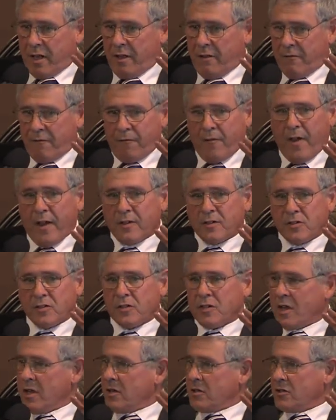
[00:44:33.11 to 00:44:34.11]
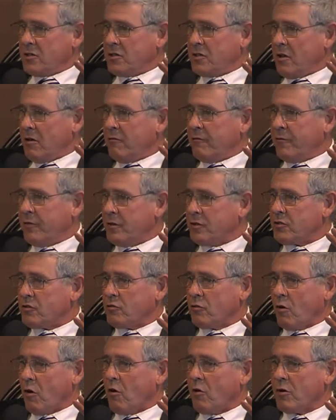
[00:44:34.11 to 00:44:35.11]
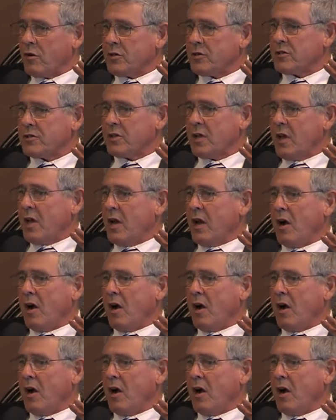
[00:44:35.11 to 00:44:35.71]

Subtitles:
affects shellfish growers